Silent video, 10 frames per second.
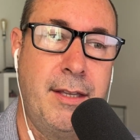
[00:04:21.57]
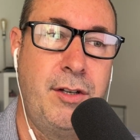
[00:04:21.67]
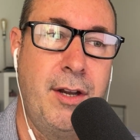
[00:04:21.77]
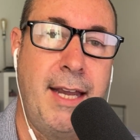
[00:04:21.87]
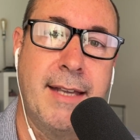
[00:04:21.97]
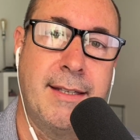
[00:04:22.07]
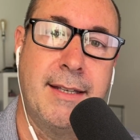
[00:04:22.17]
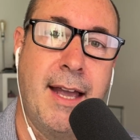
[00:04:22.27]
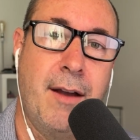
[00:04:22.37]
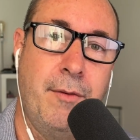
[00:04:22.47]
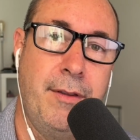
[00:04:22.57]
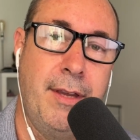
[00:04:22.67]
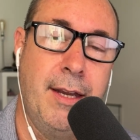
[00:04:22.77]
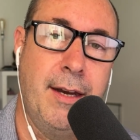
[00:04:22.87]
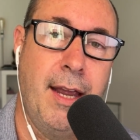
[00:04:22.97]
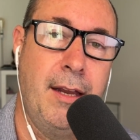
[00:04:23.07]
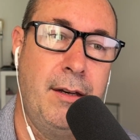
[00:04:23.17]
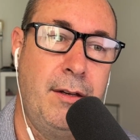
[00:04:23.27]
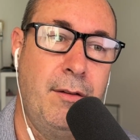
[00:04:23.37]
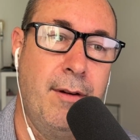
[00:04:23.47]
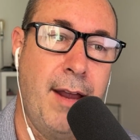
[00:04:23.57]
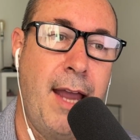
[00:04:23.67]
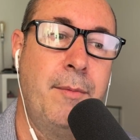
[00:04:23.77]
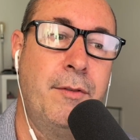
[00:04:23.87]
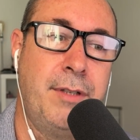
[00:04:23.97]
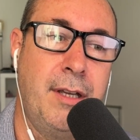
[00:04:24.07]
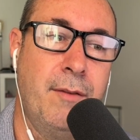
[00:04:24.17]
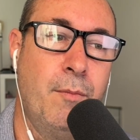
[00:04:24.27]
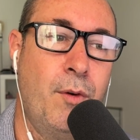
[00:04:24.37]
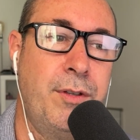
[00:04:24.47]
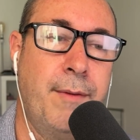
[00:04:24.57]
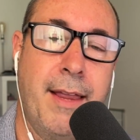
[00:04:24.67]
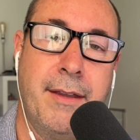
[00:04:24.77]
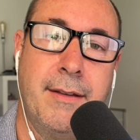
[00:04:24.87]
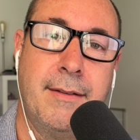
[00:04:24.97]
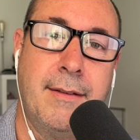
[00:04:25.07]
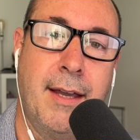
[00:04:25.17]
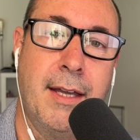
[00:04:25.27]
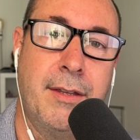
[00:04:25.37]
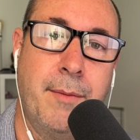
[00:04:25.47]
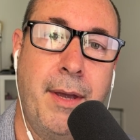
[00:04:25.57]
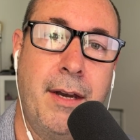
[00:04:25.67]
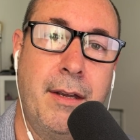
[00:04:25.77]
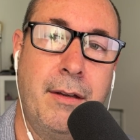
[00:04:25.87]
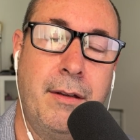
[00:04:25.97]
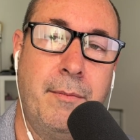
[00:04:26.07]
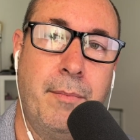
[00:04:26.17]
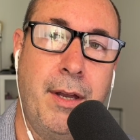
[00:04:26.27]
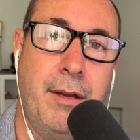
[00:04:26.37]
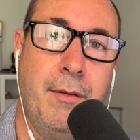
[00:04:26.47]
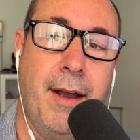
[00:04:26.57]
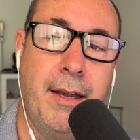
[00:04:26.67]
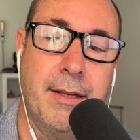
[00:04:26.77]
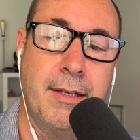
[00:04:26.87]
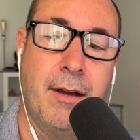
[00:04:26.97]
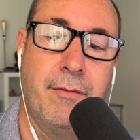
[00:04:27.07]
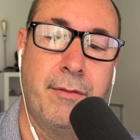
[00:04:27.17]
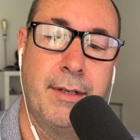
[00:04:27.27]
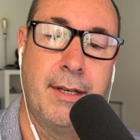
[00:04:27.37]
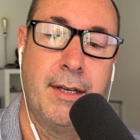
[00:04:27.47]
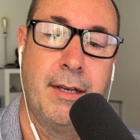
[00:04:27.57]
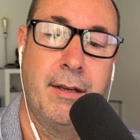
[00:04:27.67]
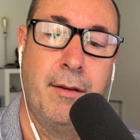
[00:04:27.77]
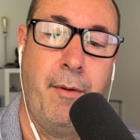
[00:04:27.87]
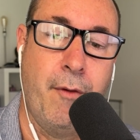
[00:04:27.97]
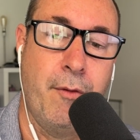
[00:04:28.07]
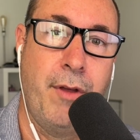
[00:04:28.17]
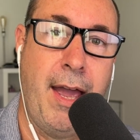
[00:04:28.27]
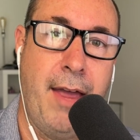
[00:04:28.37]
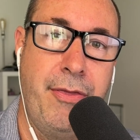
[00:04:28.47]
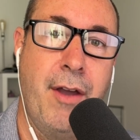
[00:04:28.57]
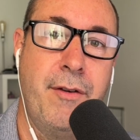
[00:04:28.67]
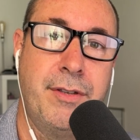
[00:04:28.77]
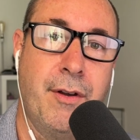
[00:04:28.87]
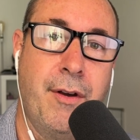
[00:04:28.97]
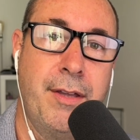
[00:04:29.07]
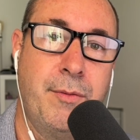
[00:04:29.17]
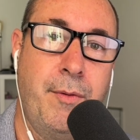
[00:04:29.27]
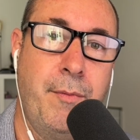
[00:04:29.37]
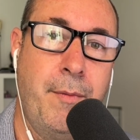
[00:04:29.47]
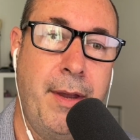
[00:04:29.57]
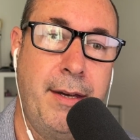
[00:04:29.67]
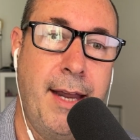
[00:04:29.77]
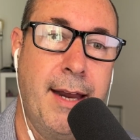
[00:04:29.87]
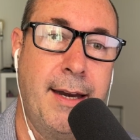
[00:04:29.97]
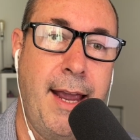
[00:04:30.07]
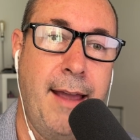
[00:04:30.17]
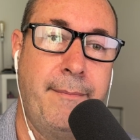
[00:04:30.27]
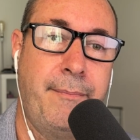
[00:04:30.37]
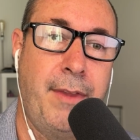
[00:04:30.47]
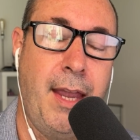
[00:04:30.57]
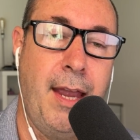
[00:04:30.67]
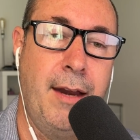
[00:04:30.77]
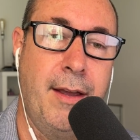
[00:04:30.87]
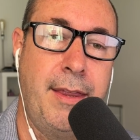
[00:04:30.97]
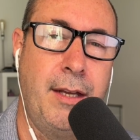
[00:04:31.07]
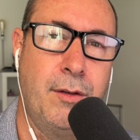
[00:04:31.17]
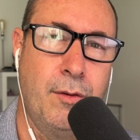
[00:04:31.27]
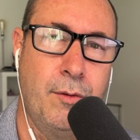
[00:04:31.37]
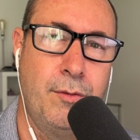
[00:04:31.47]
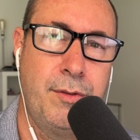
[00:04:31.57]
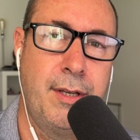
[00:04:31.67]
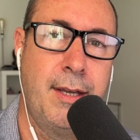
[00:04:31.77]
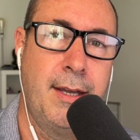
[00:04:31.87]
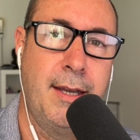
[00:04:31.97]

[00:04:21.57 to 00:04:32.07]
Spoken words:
the journey has to start within, and you're able to give more to others, the better you are yourself. We've all had those times when we've been down and out, and I think tools